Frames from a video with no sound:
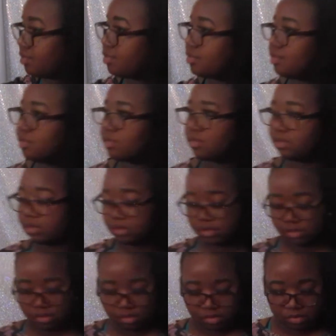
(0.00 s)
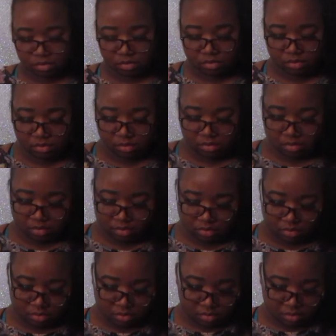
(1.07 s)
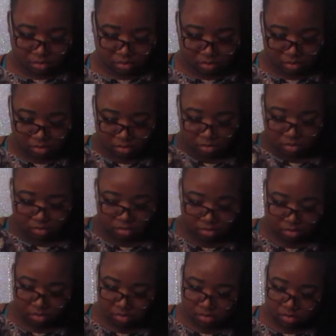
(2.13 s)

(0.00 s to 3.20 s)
(silence)